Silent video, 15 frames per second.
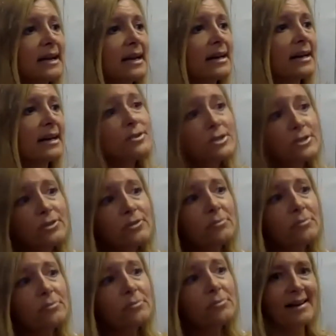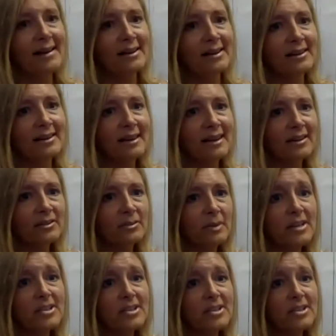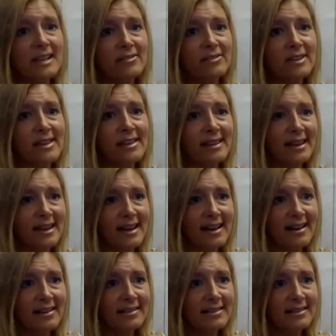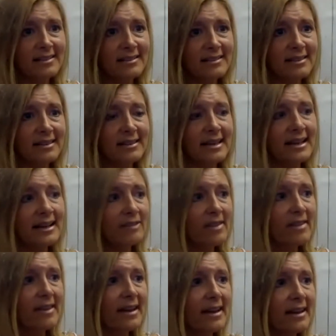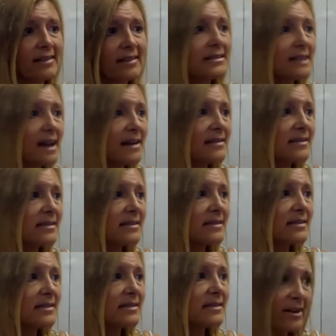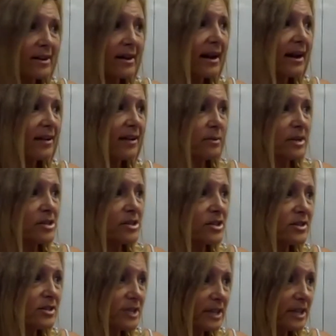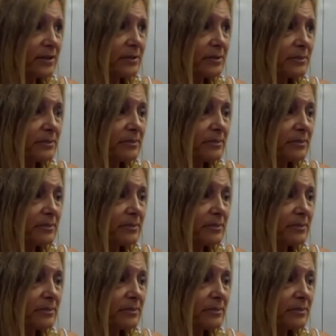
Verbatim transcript: that you do matter as much as everything else, and that everything else does matter as much as you.